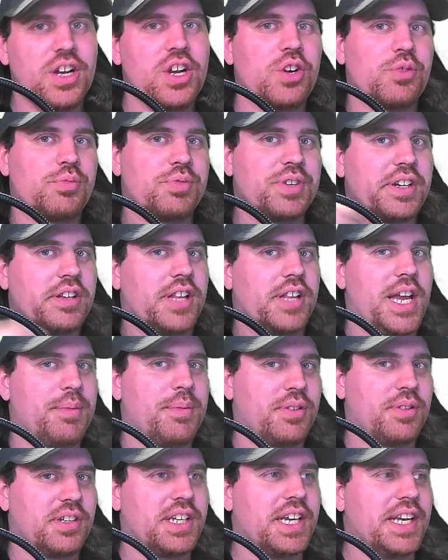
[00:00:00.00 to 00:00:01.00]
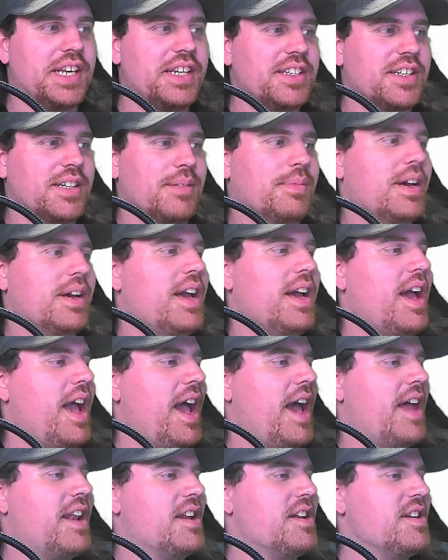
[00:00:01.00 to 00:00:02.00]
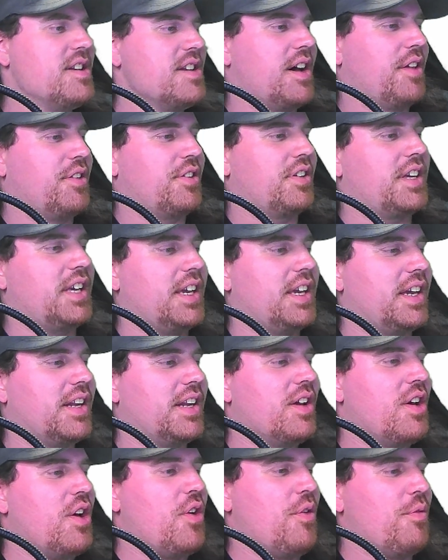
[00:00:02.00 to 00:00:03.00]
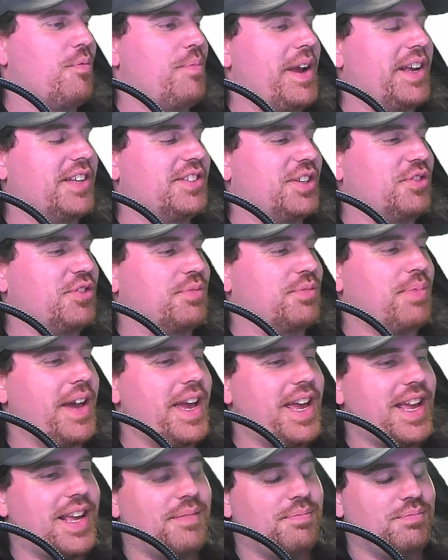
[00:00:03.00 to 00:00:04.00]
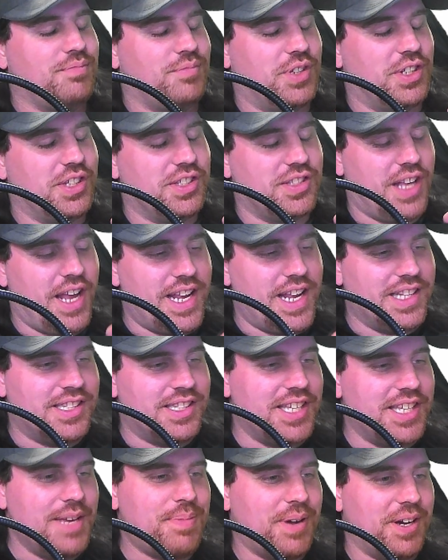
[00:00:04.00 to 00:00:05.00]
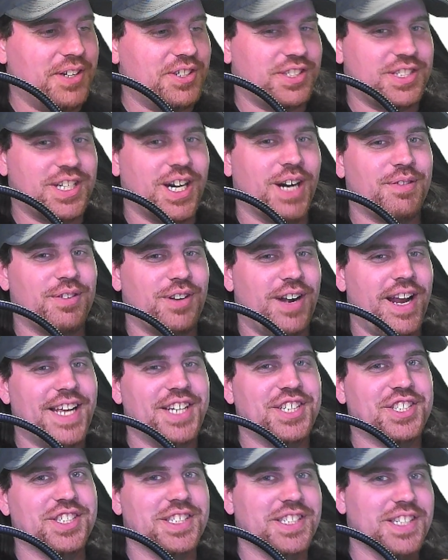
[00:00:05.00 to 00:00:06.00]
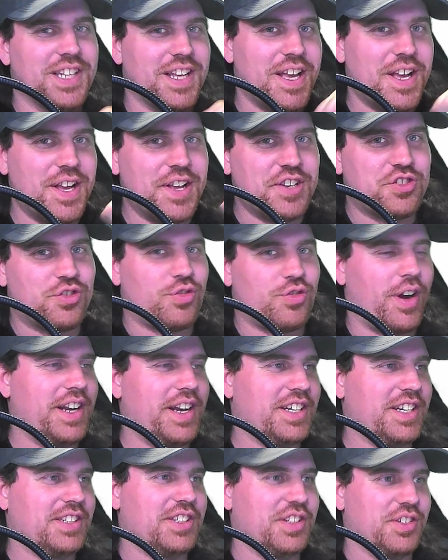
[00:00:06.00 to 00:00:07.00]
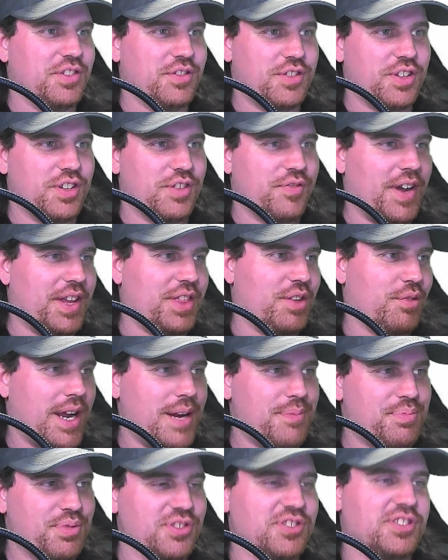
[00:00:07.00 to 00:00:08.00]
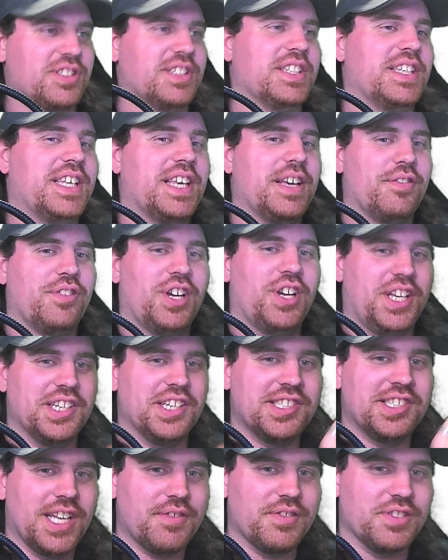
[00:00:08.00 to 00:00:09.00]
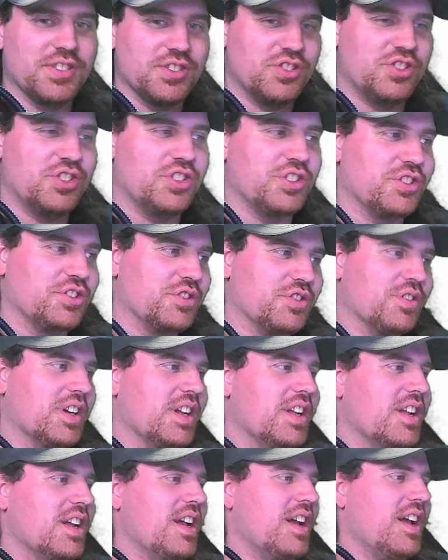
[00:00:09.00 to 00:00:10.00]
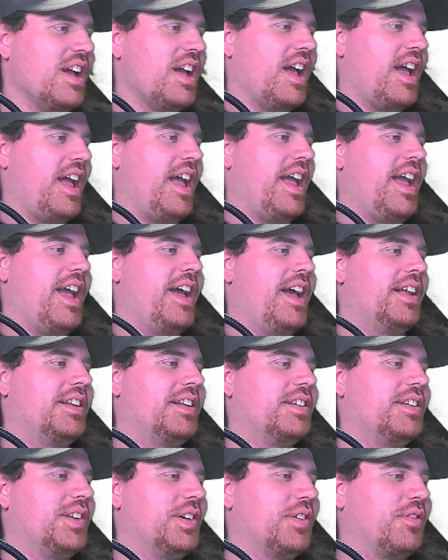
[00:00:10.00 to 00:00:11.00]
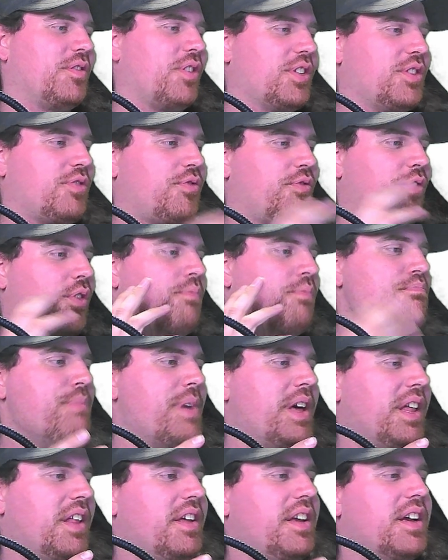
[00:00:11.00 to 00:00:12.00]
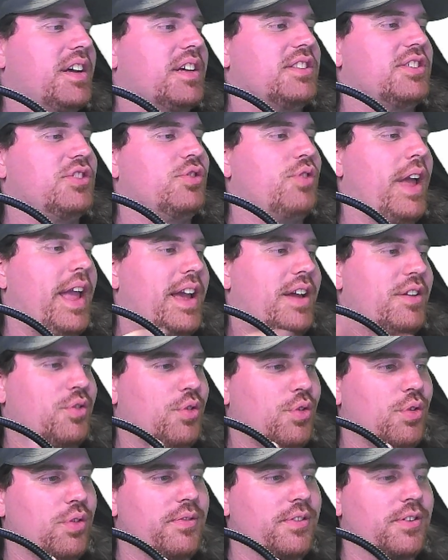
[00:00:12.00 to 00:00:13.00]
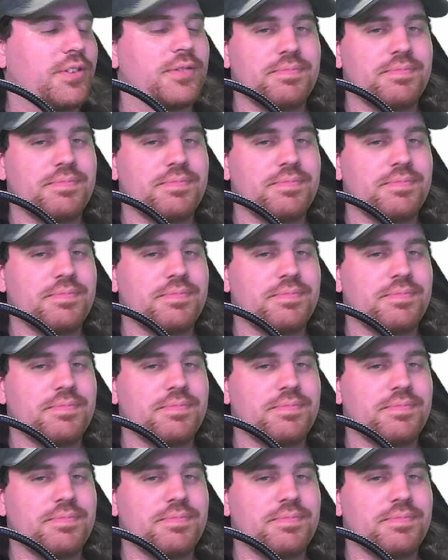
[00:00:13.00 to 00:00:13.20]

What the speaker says: reclaim her kingdom, and another kid basically was a deep undercover agent trying to just find the right person to give Lucky 7 to. And of course, for Melia to hand over